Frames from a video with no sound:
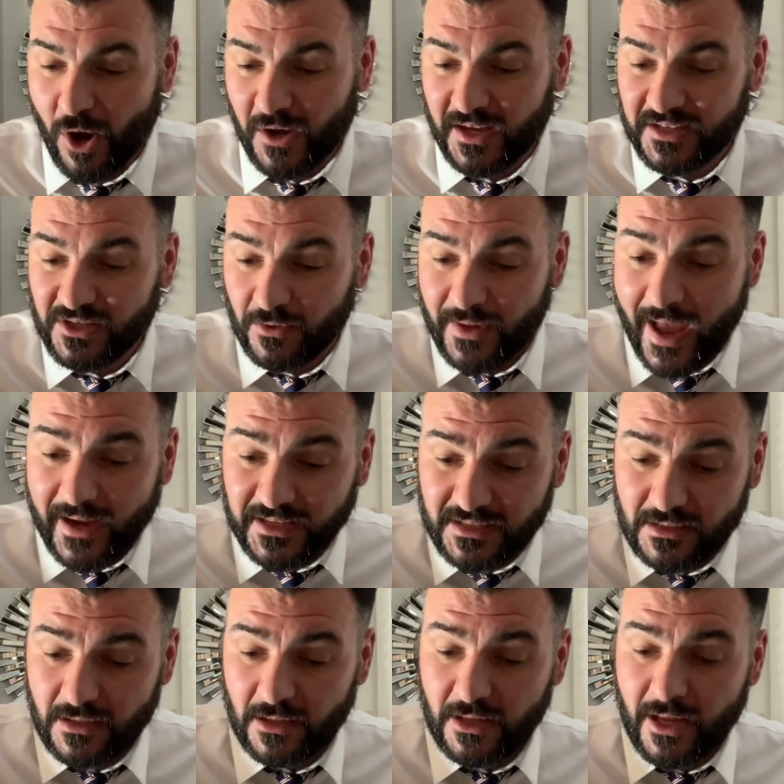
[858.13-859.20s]
Okay, so
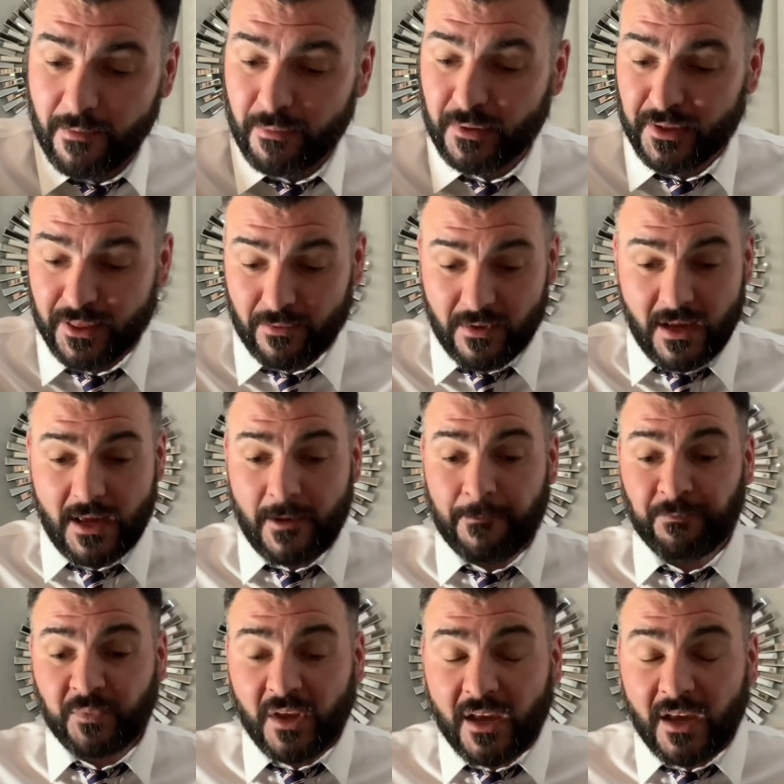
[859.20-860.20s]
next, number three,